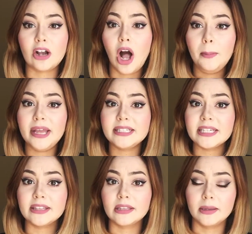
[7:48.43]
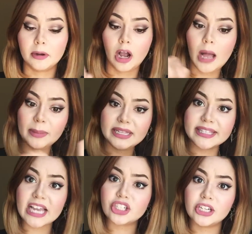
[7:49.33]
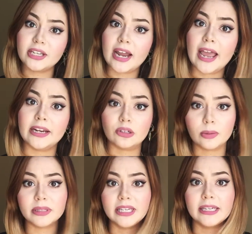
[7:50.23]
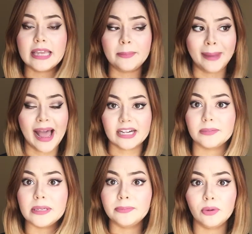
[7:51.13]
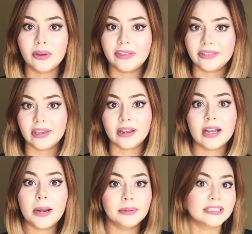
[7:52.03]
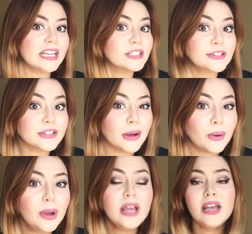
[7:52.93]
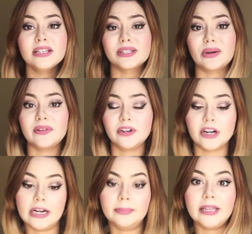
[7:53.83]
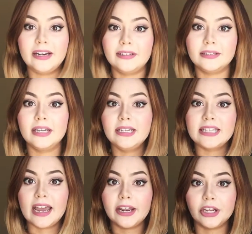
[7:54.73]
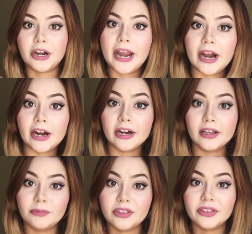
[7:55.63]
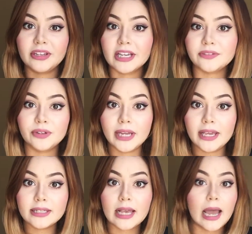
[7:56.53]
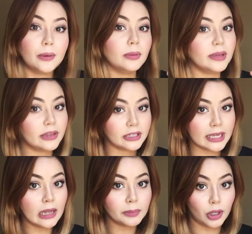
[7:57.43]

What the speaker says: comment in the comment section. I normally get back to people within like a couple days or so. So if you're gonna plan on dyeing your hair within the next few days, I will be there to help